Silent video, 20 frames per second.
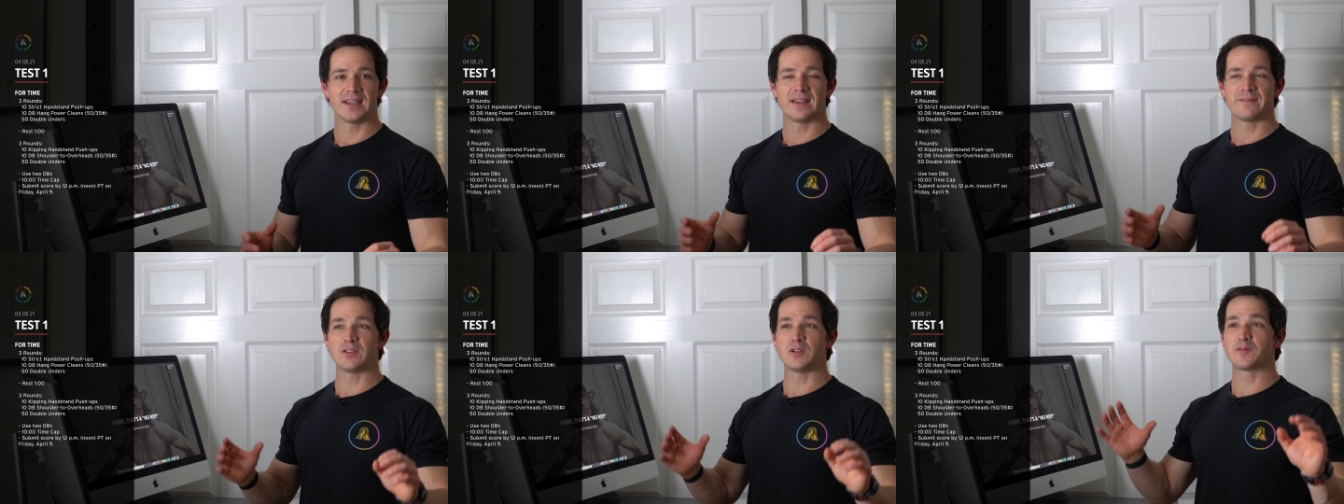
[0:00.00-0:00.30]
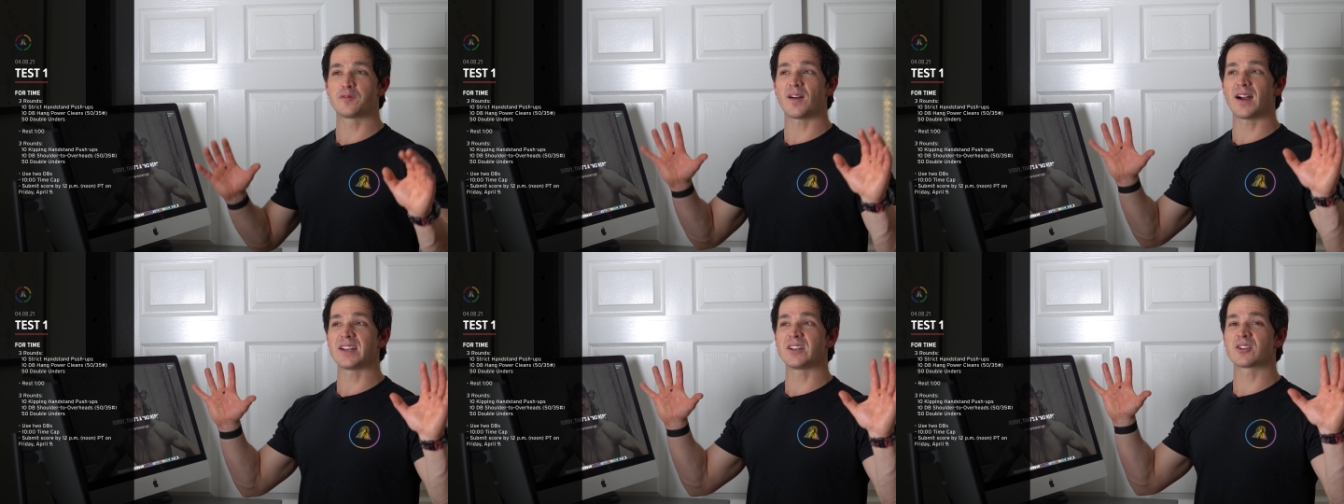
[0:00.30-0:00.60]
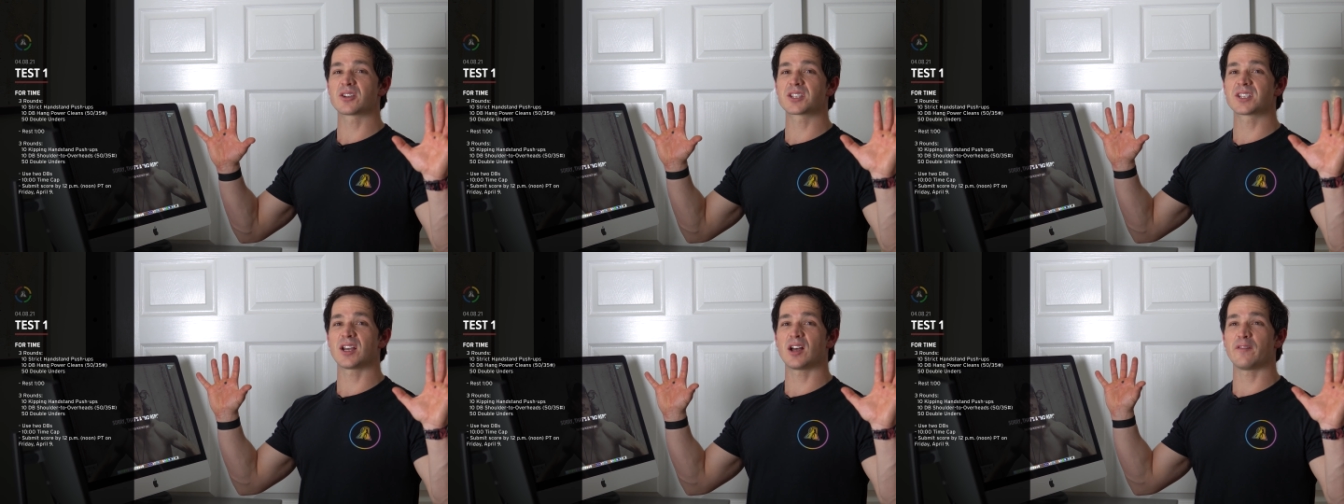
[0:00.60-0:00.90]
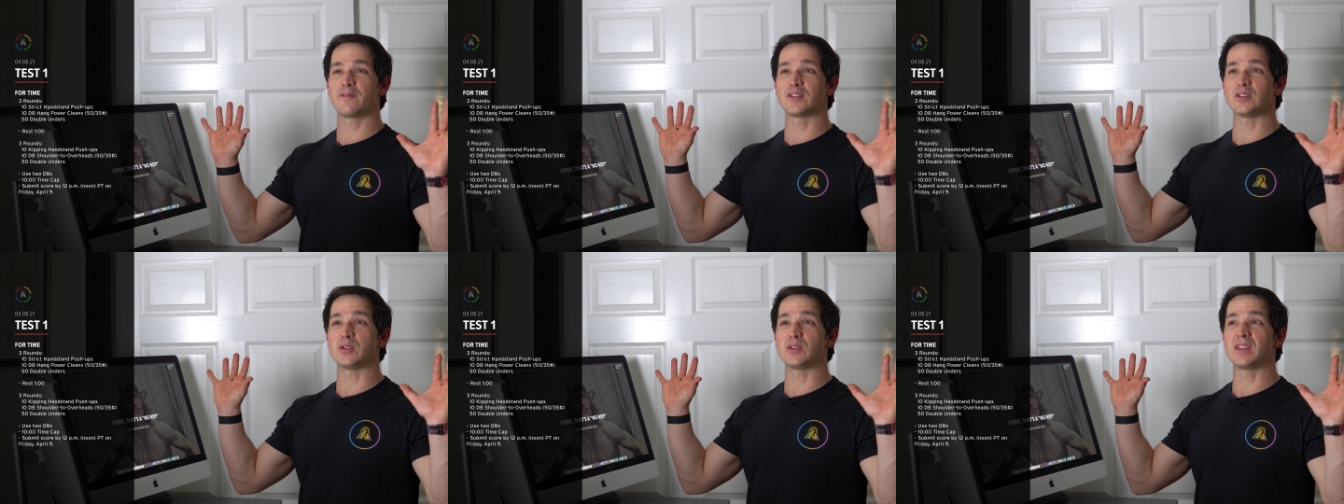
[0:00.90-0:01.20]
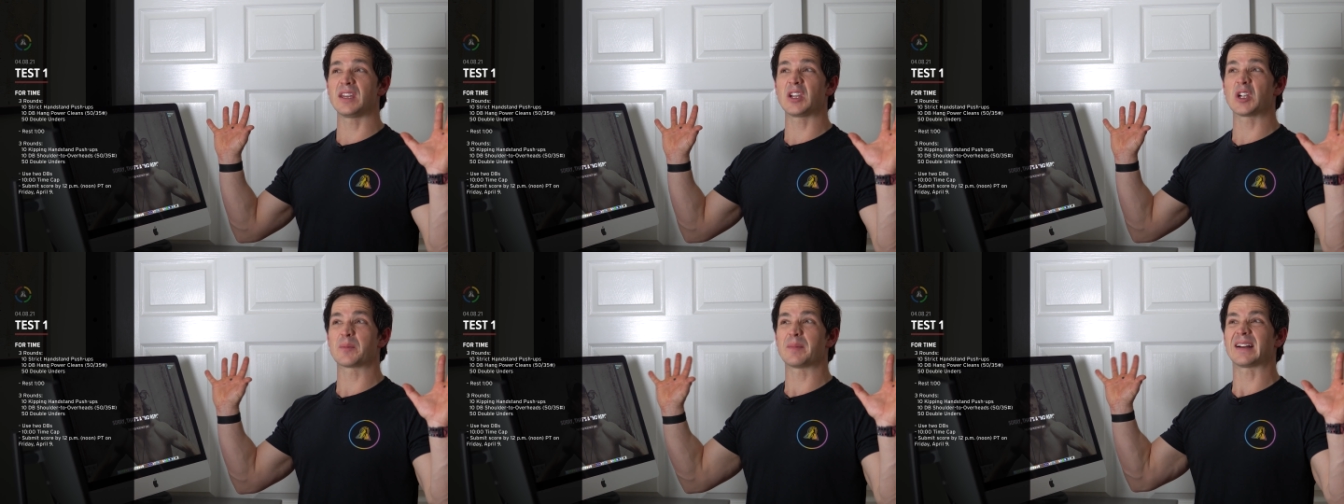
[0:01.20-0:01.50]
If you find yourself and you
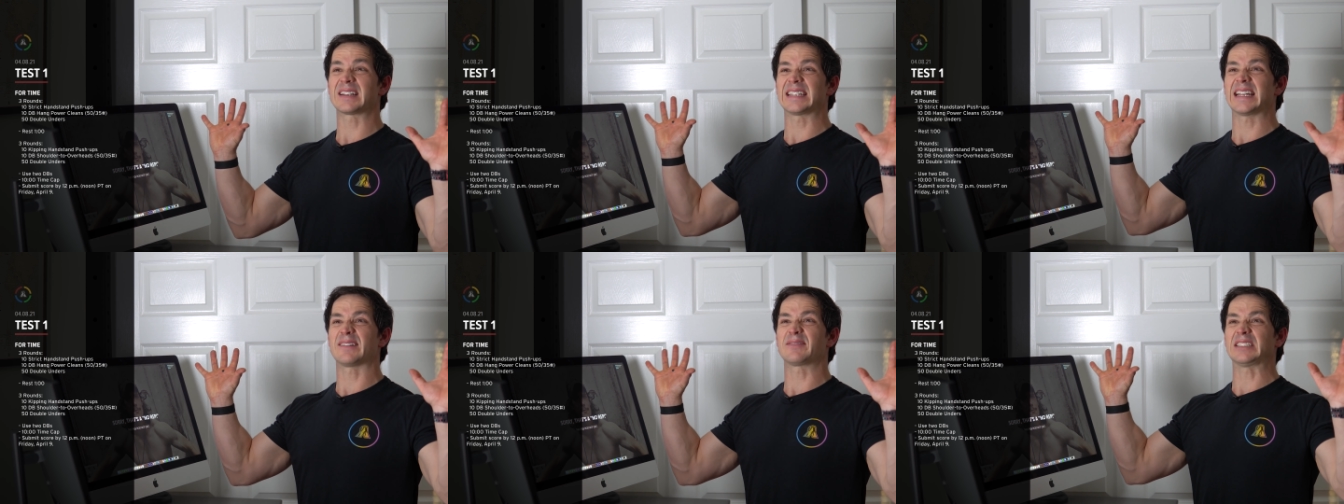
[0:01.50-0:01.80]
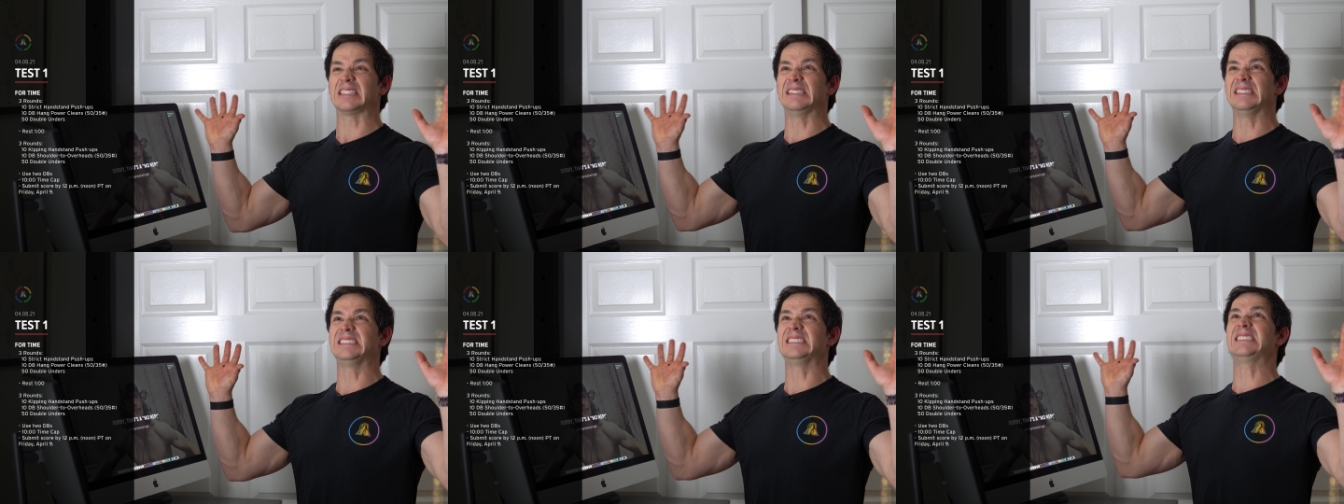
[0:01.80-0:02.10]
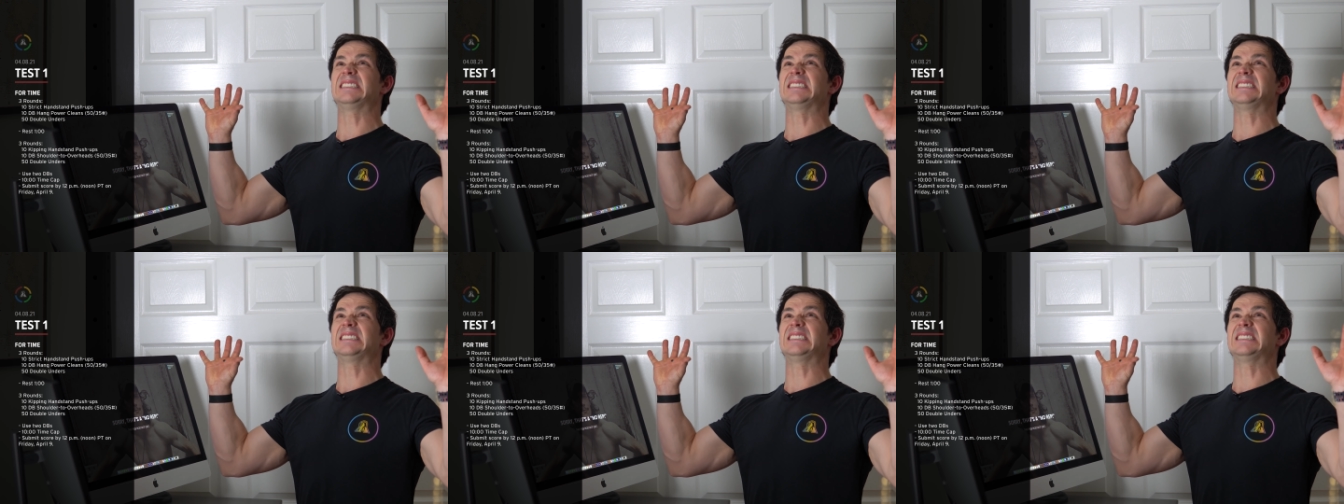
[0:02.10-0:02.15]
think you're about to have to